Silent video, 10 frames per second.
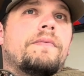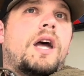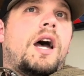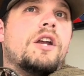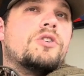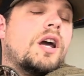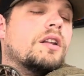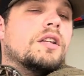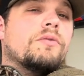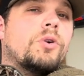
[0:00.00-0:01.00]
I try to
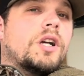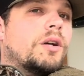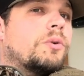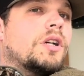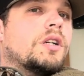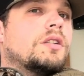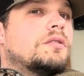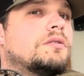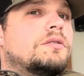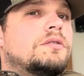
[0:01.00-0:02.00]
leave work at work.
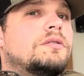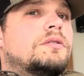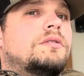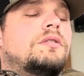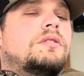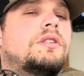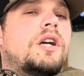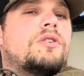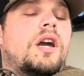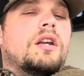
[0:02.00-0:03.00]
I
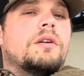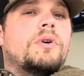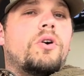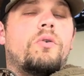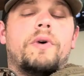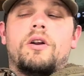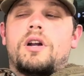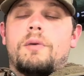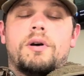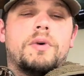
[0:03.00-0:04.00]
try to come home. I don't
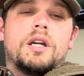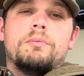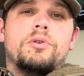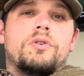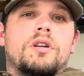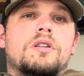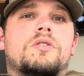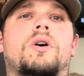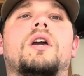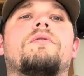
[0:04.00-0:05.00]
hop on my computer
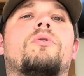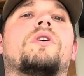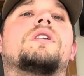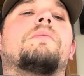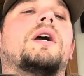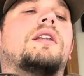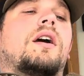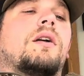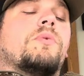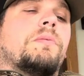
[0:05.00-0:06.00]
so I can focus on my
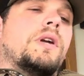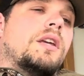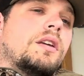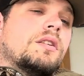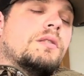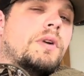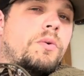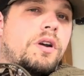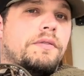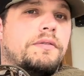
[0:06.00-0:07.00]
time with my kids and my
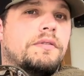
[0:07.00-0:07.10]
wife.